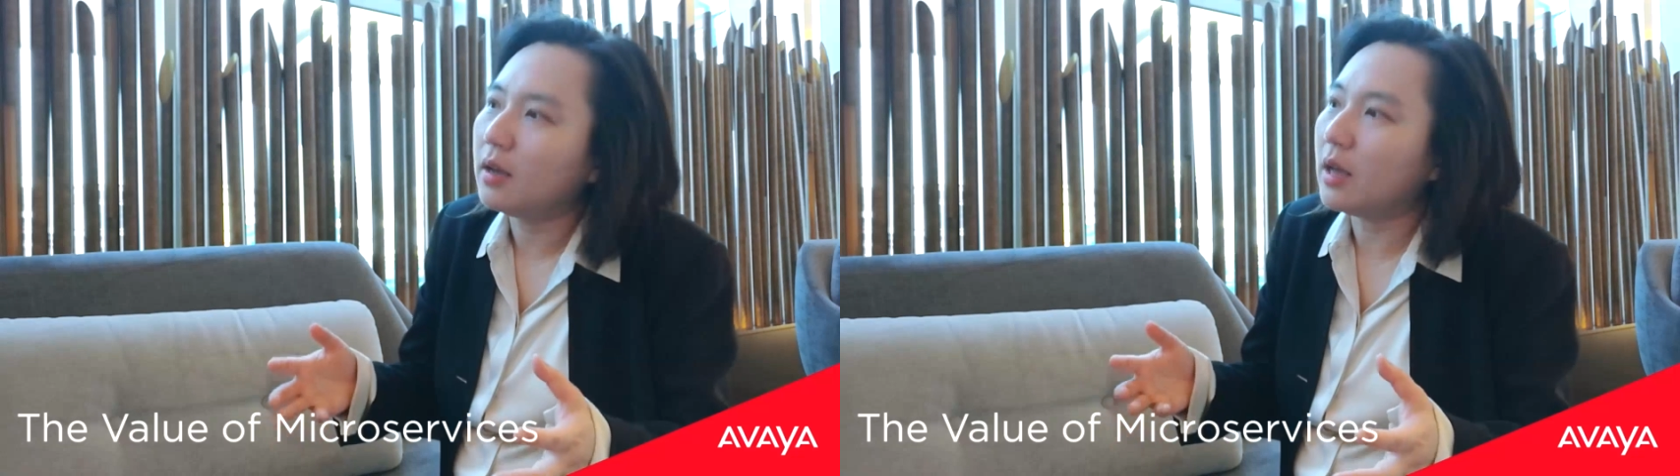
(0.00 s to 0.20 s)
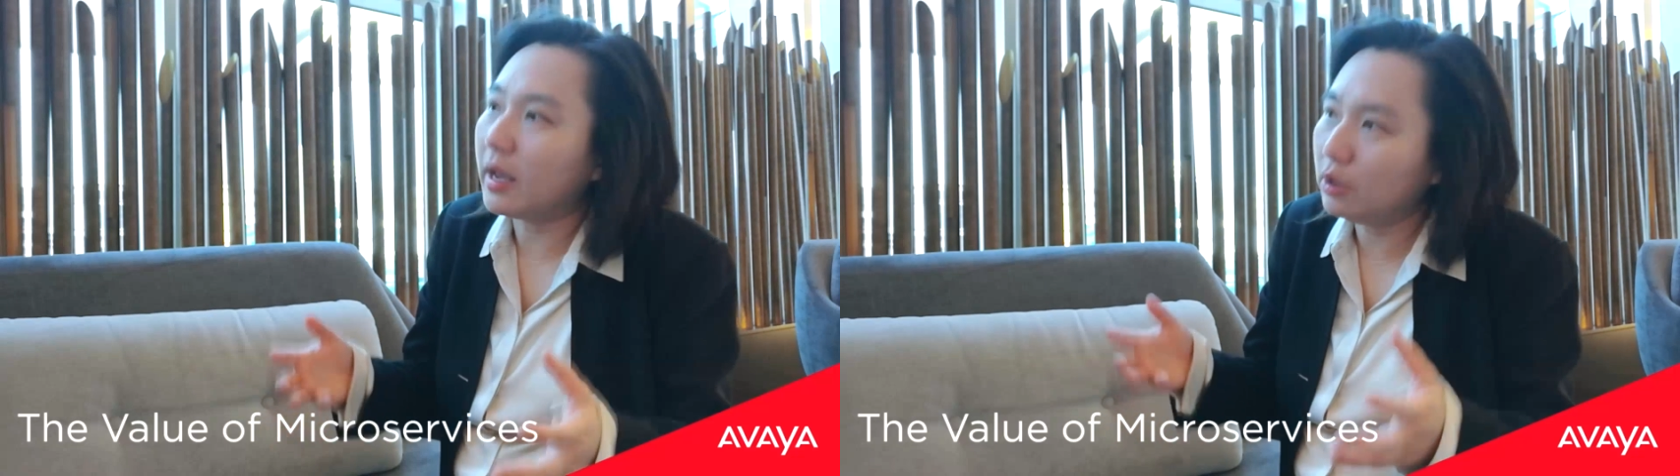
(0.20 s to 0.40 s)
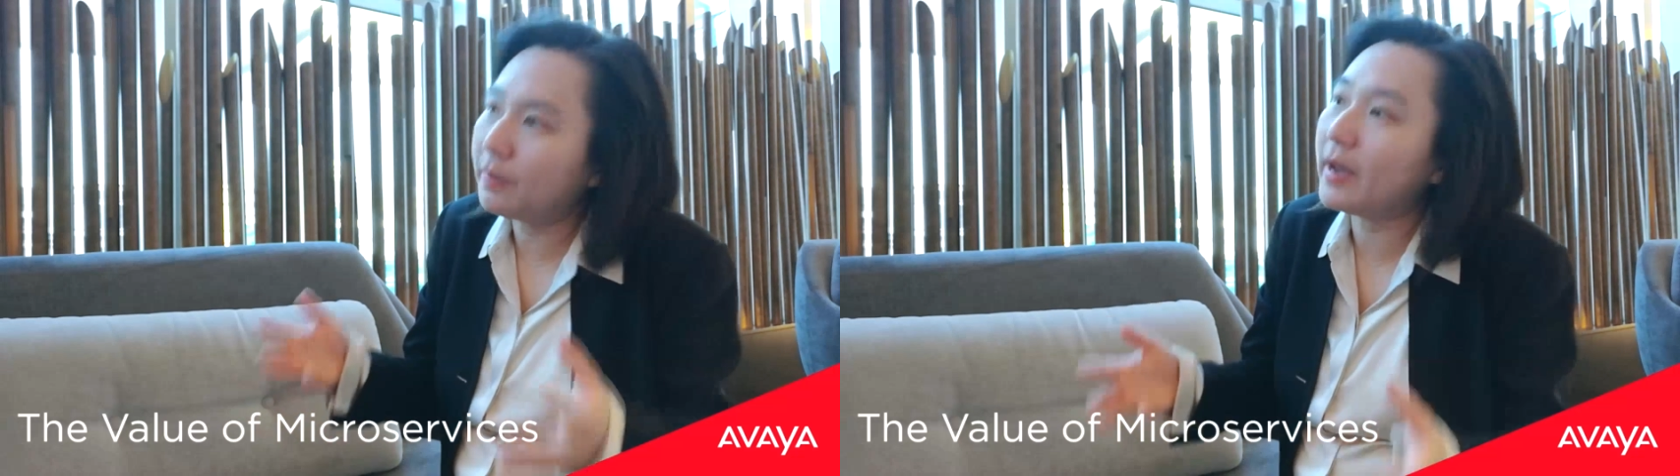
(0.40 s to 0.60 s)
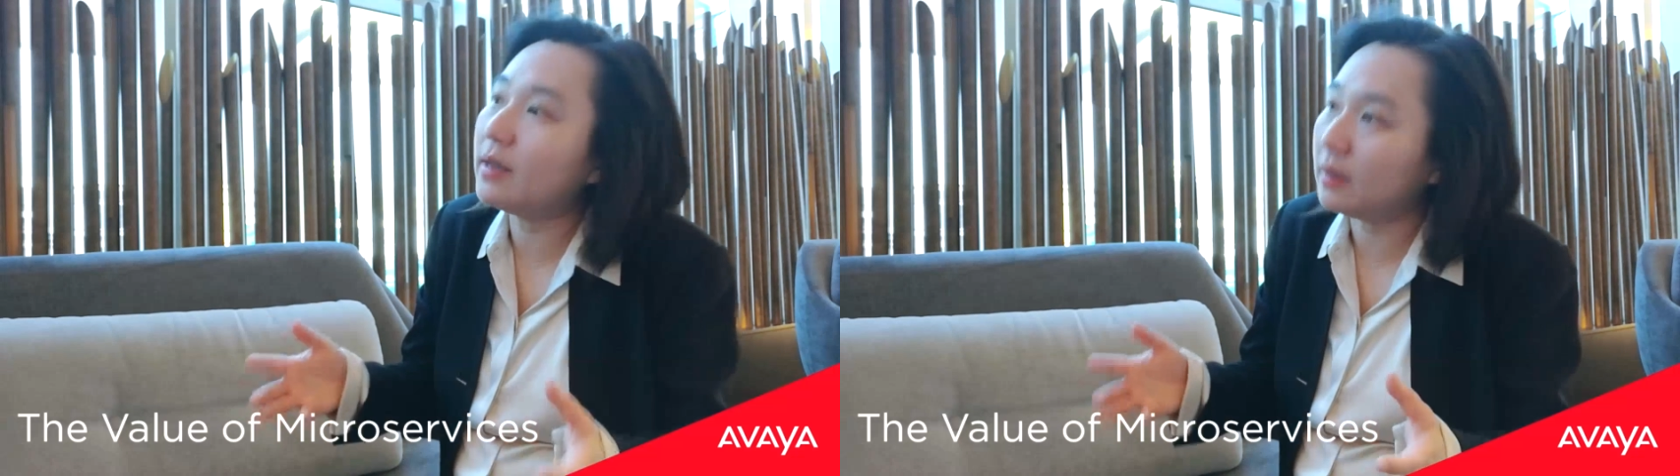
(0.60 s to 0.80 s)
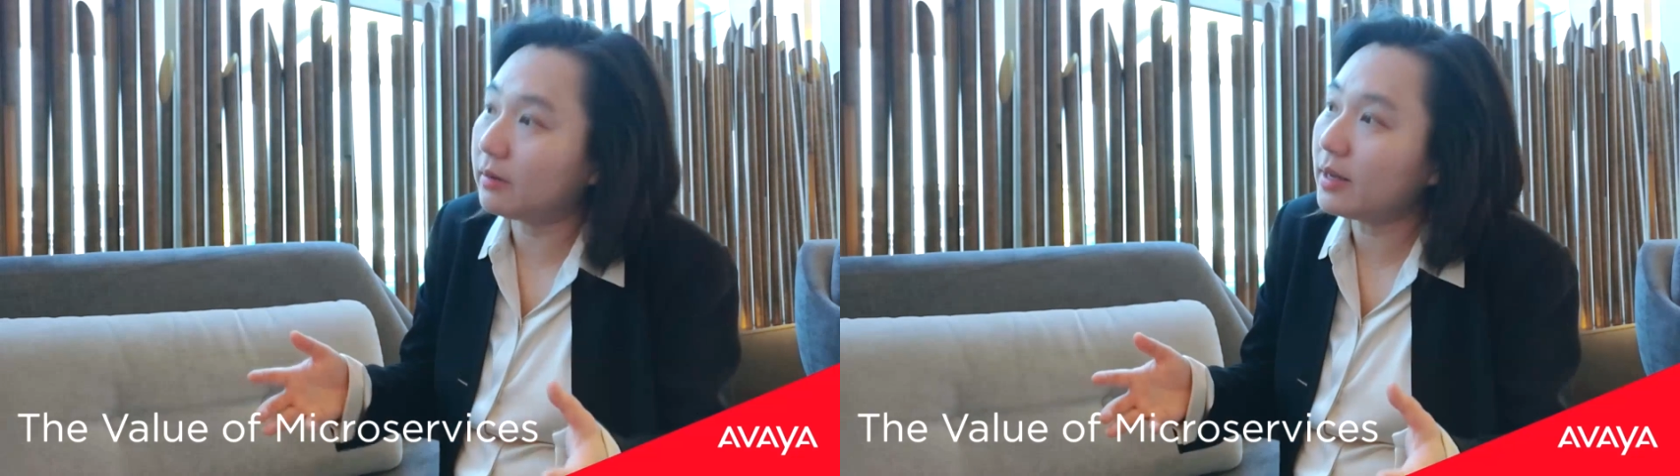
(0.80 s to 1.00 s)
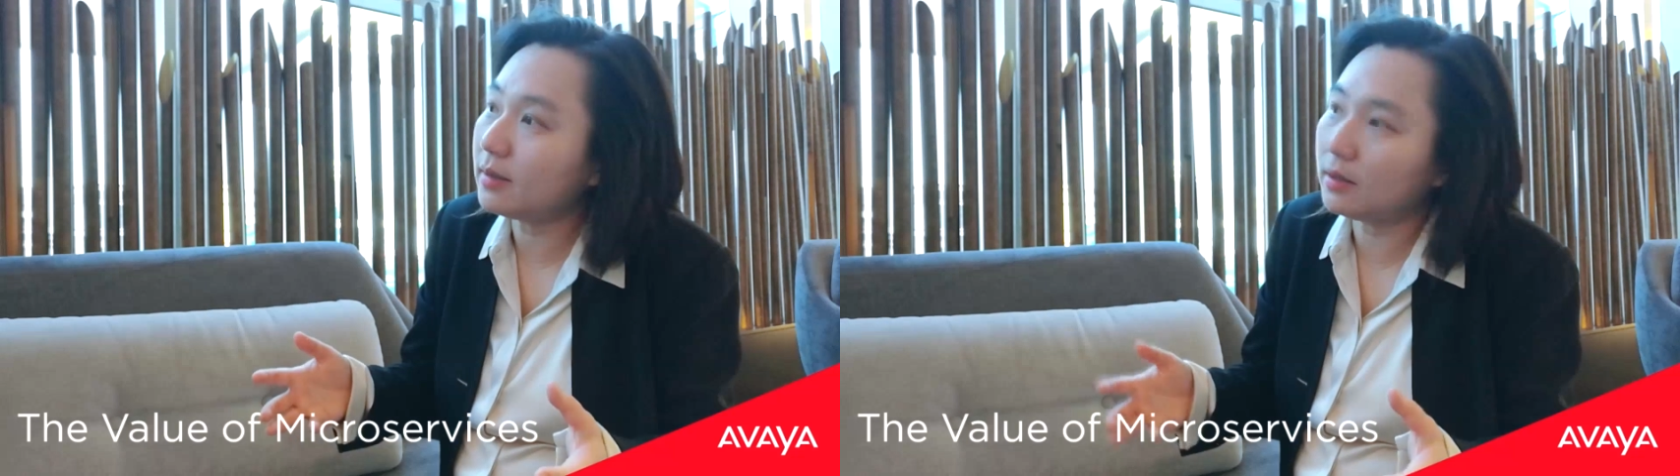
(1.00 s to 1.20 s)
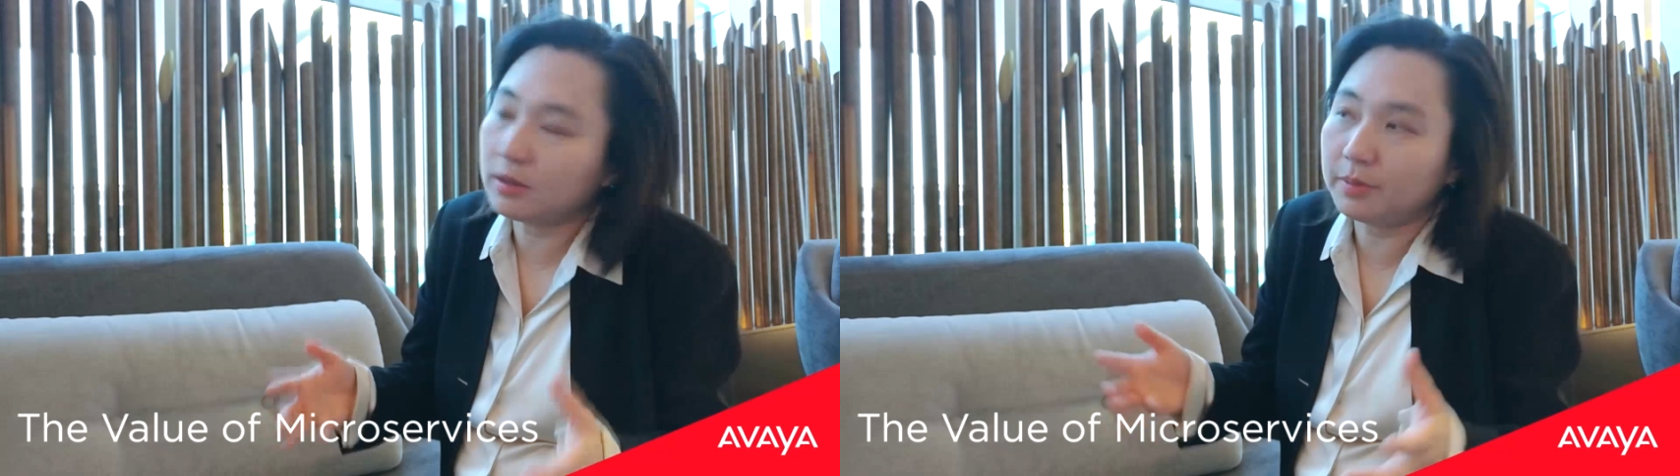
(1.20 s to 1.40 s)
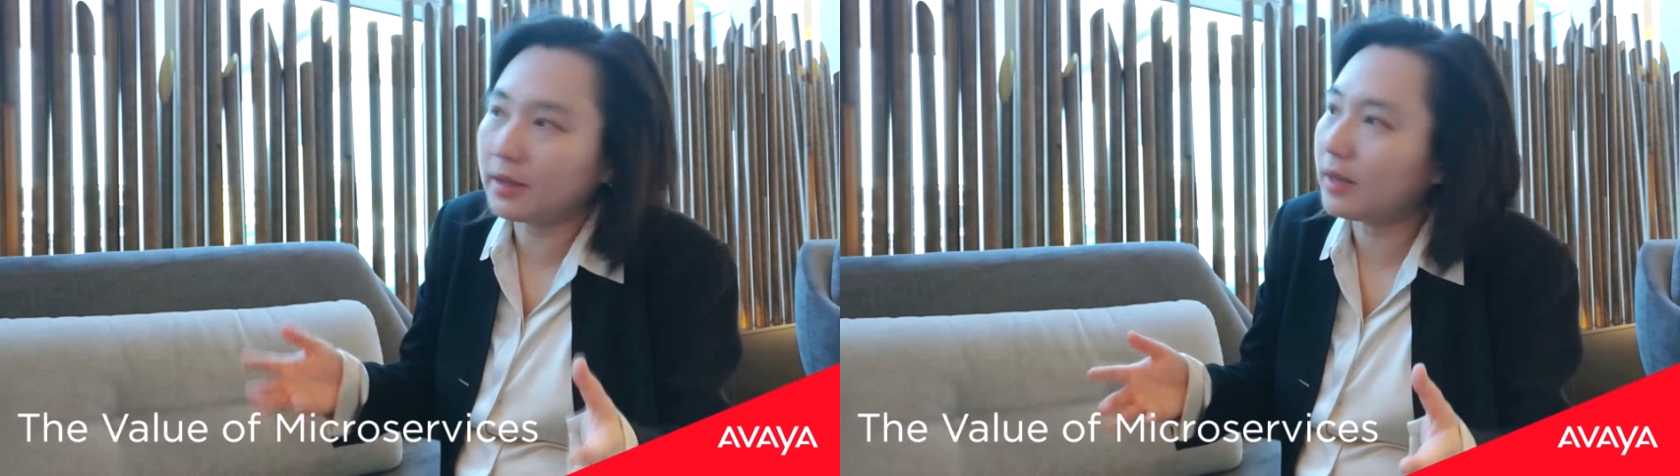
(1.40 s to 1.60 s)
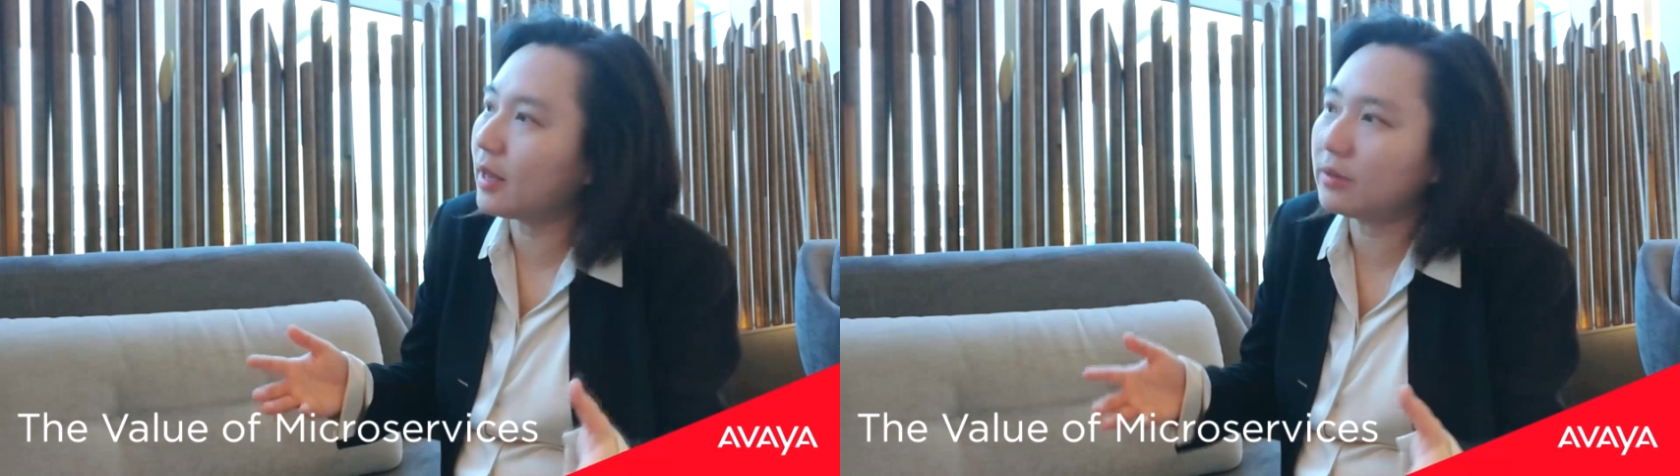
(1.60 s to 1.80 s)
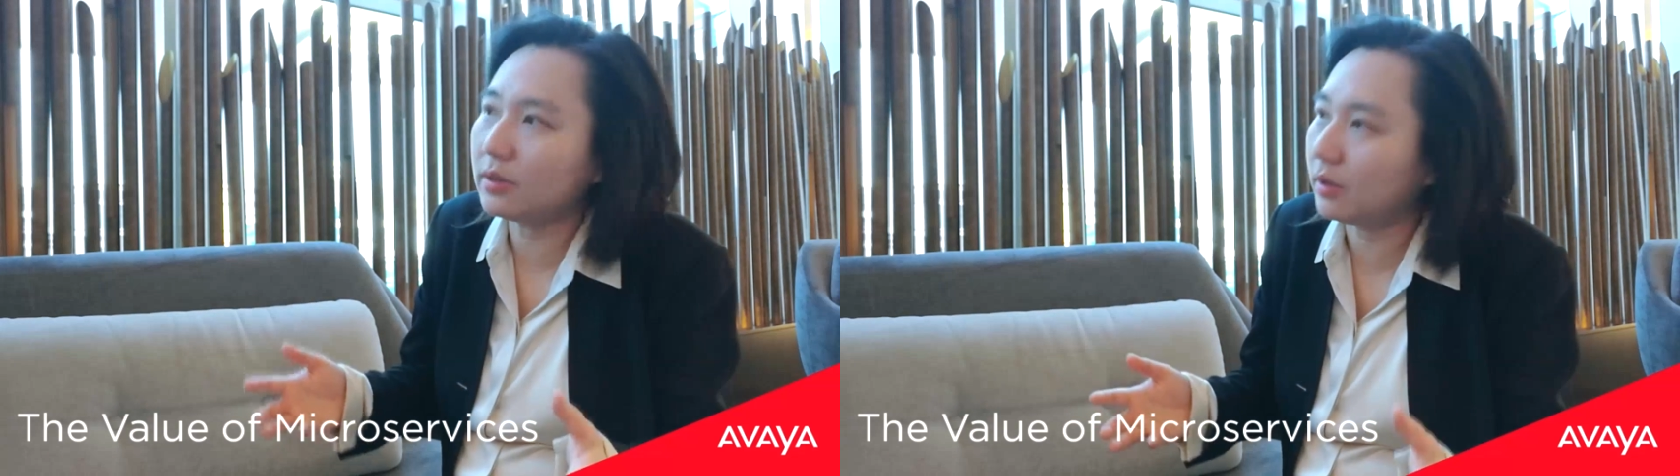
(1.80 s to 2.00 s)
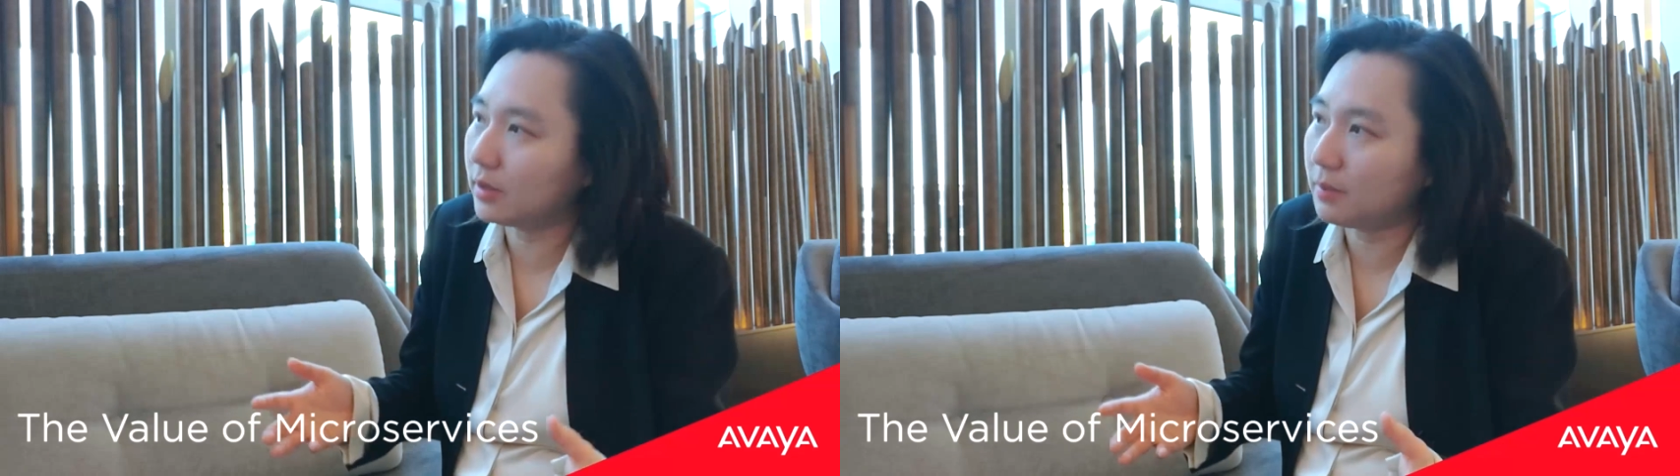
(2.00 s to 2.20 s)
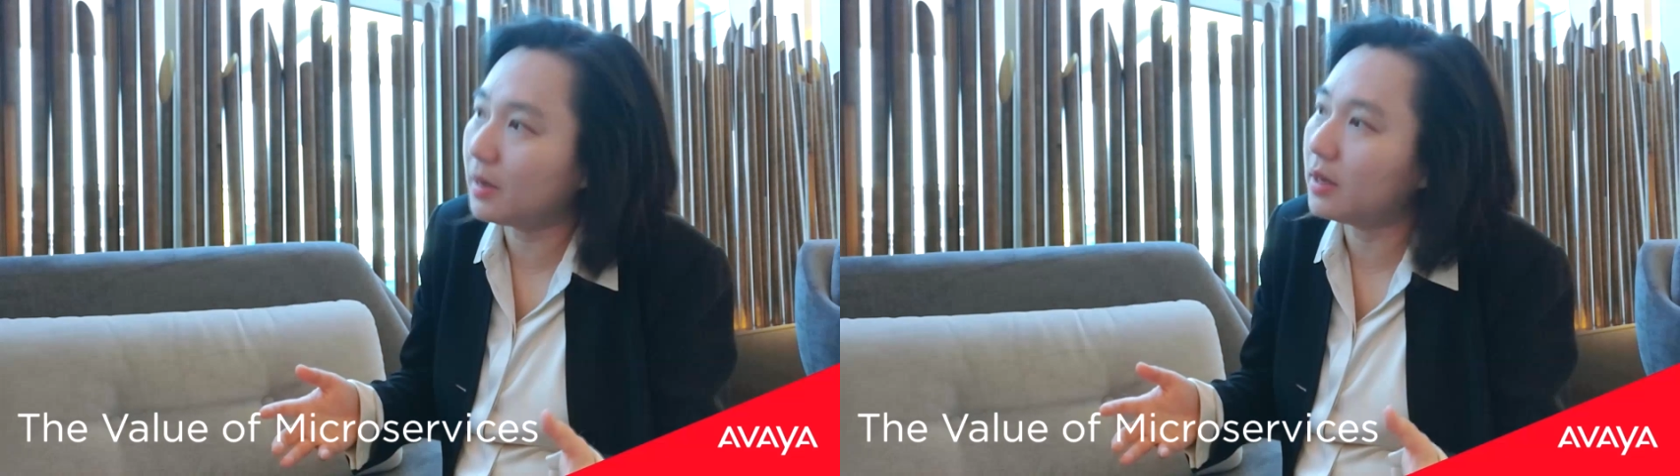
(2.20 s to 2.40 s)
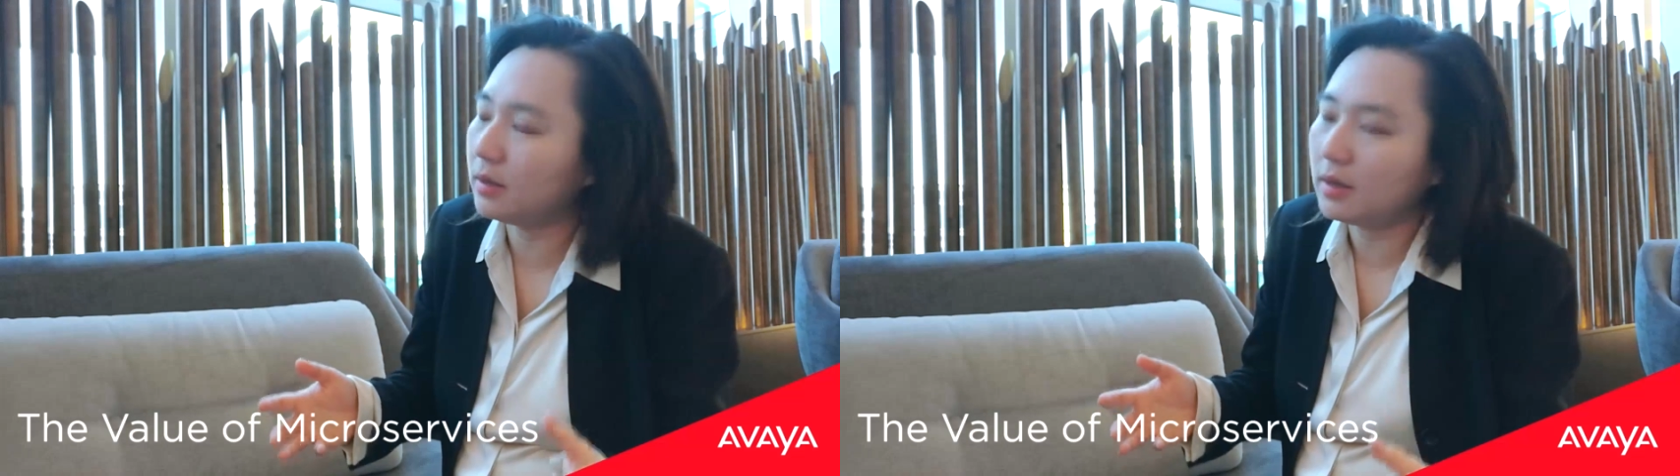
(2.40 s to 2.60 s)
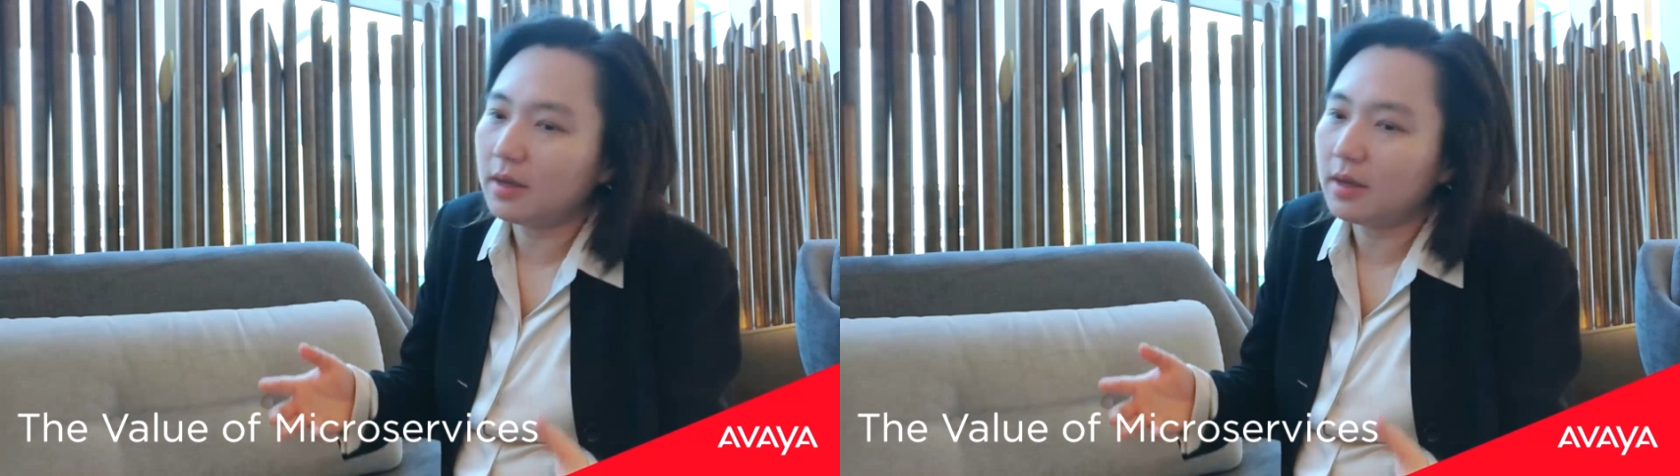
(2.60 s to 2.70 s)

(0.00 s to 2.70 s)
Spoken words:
And you pay, right? It could be $10,000 a month.